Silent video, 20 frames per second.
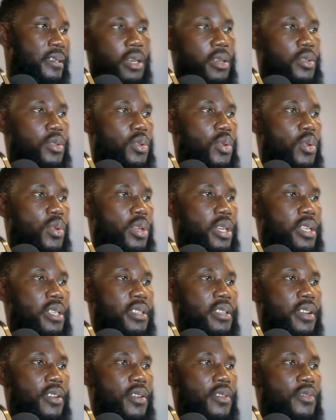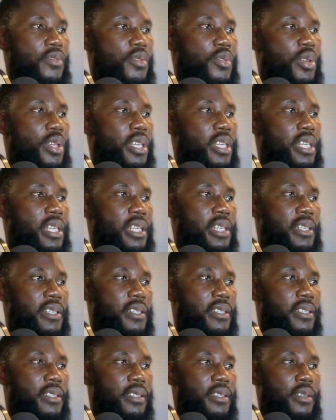So instead of doing
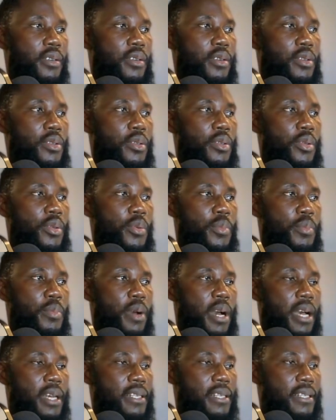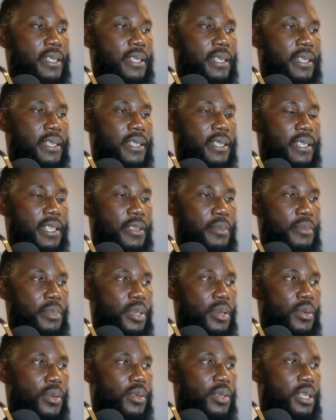this, you pass this
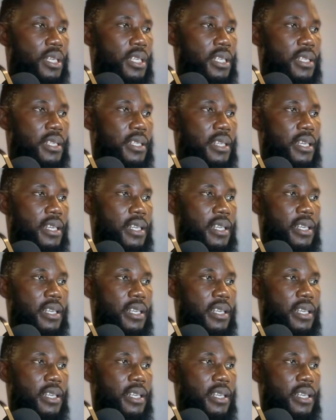email instead.